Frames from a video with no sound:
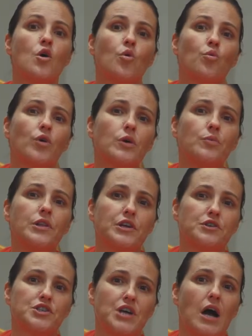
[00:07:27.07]
Work with
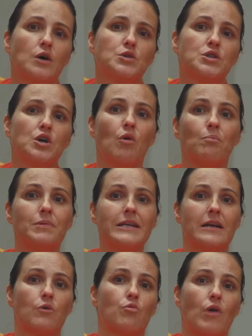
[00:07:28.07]
your child to complete
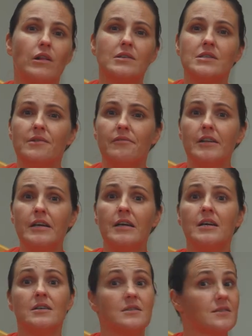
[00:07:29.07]
a relatively
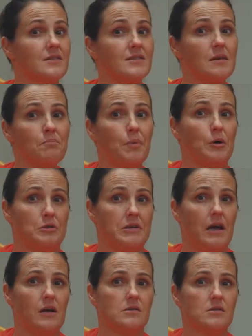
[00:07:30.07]
simple
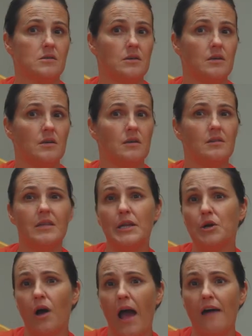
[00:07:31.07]
task that
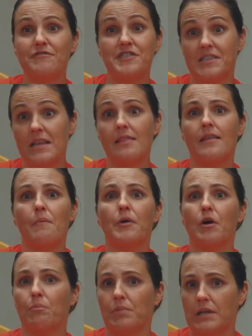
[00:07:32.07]
you have seen them
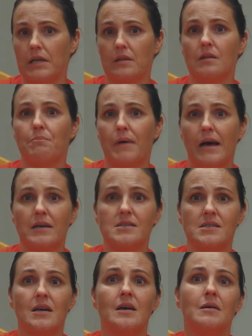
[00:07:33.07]
complete in the
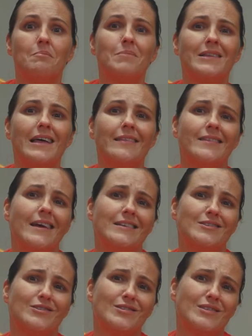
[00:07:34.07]
past, but that
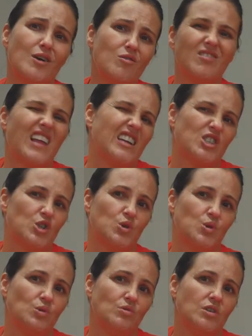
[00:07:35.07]
they don't like to
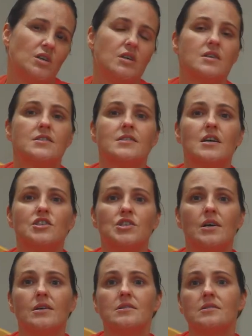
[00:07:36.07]
do, such
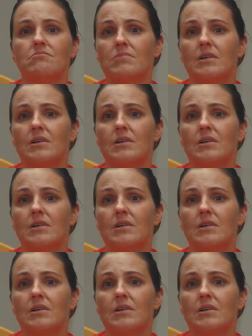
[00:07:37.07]
as